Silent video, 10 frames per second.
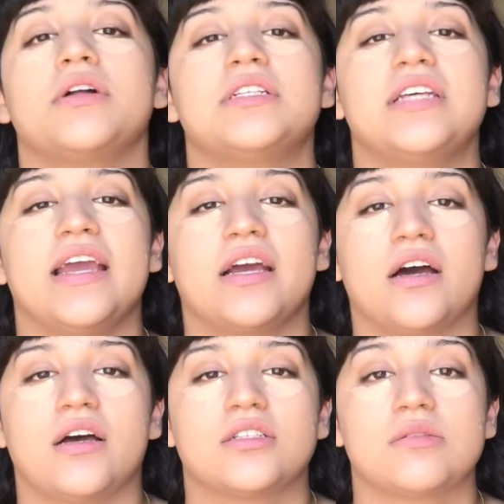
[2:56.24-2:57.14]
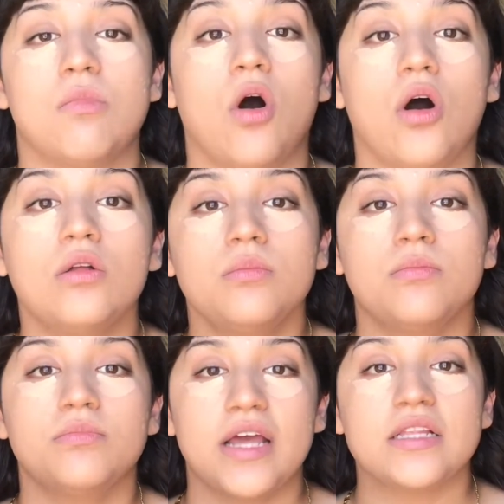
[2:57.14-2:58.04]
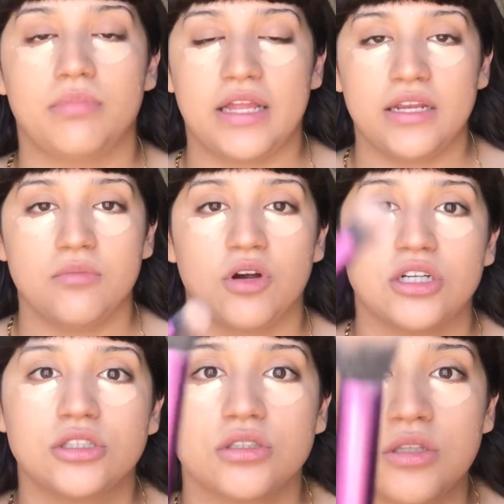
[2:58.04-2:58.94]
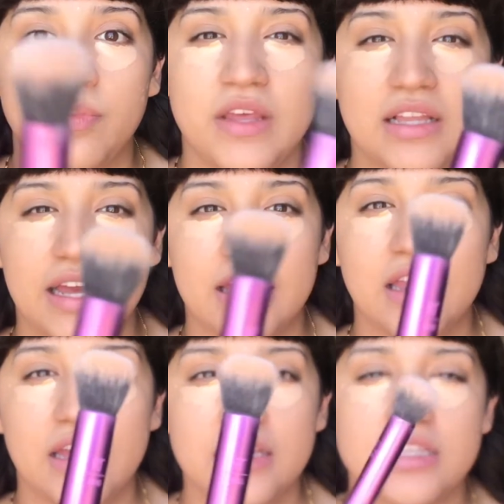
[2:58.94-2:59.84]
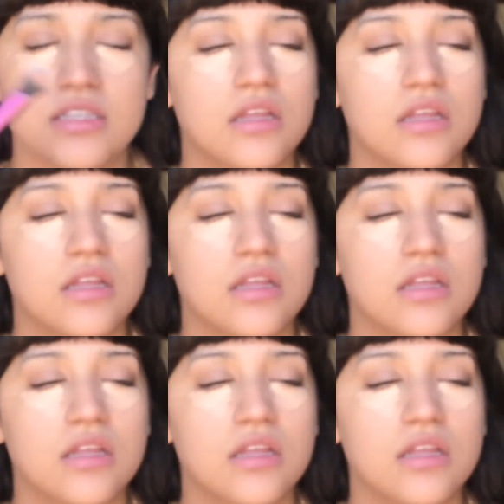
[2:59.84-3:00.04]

take a small dense blending brush, something like this,